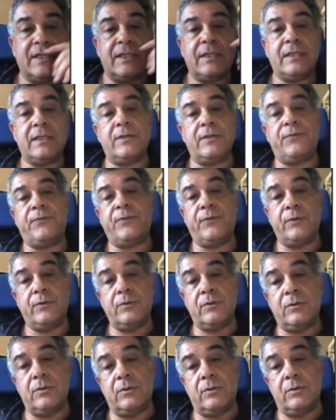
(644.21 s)
if you
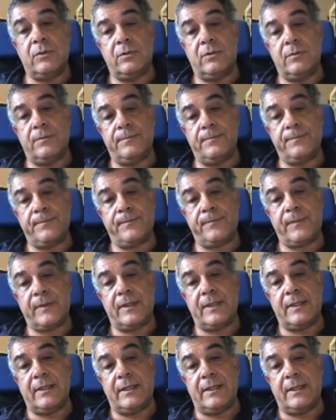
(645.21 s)
draw
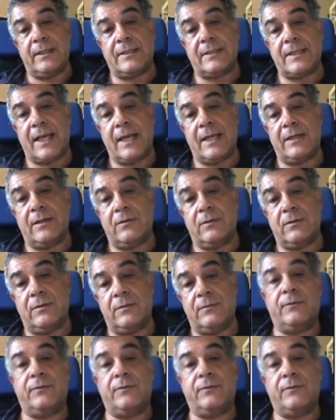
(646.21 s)
a cycle,